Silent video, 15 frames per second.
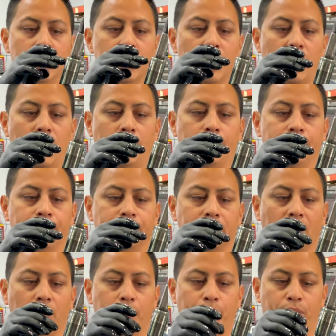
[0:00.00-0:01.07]
Um,
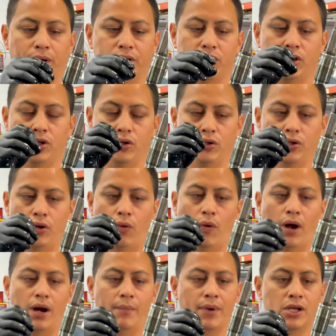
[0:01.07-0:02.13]
but you do
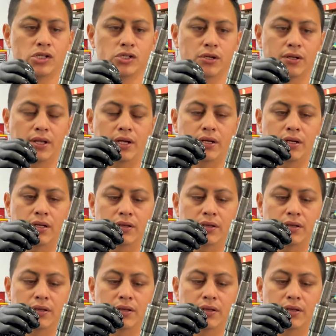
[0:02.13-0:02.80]
want to make sure that you,